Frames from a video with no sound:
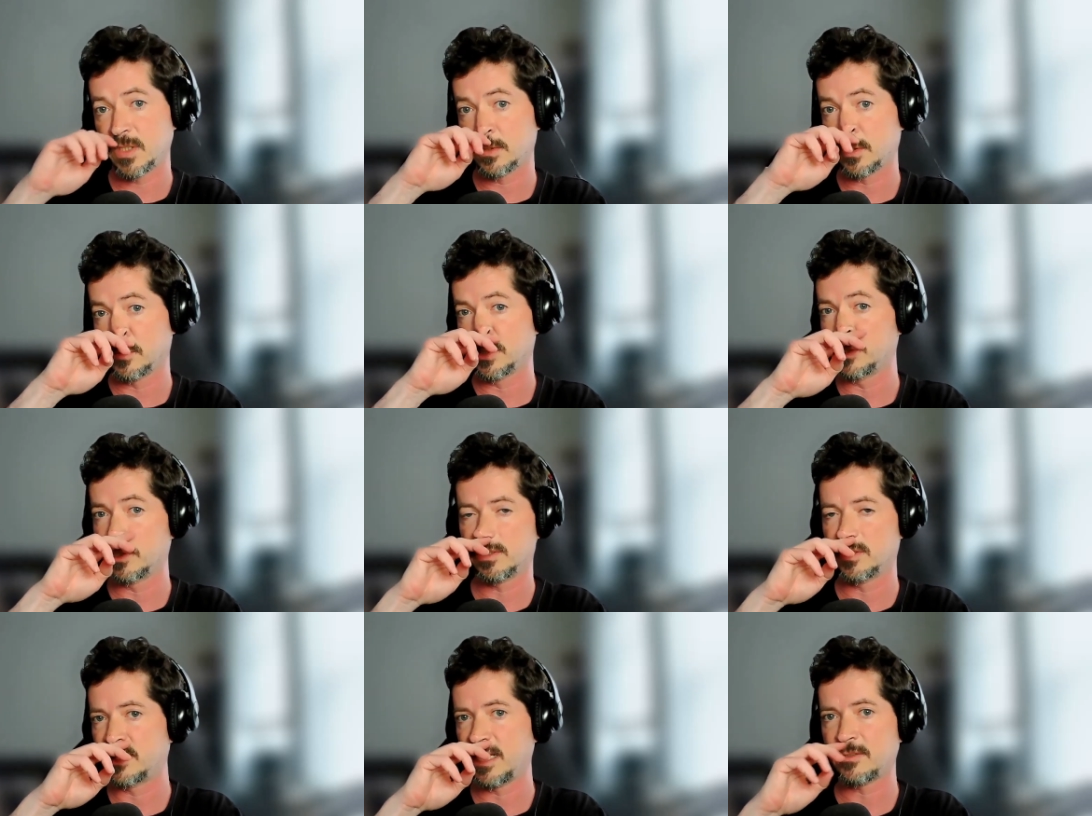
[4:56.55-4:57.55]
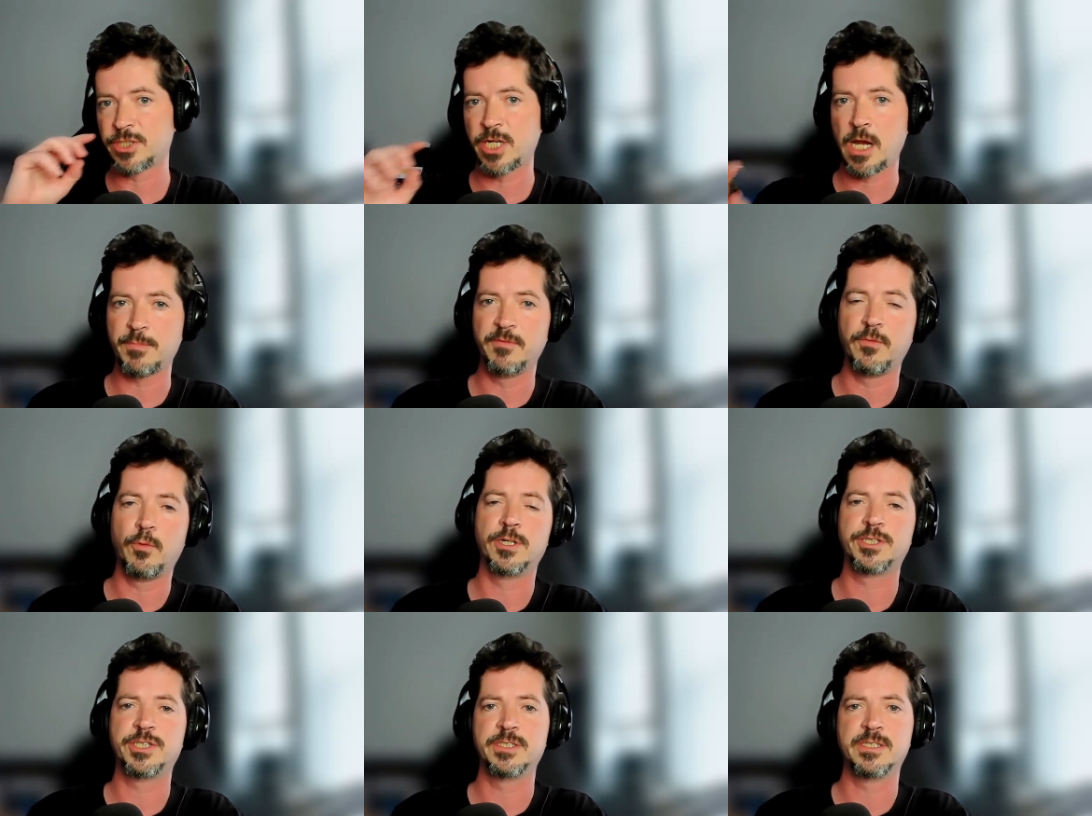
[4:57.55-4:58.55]
So she's out shopping for
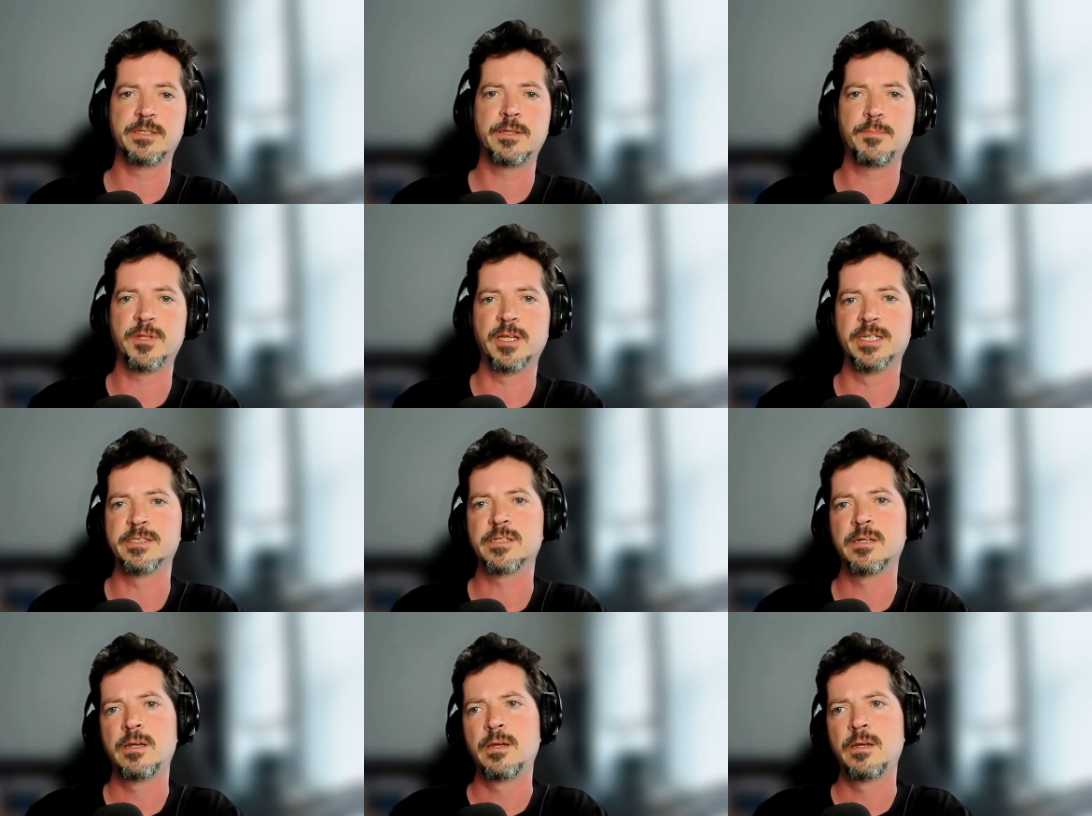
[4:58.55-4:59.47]
it. She's in the place.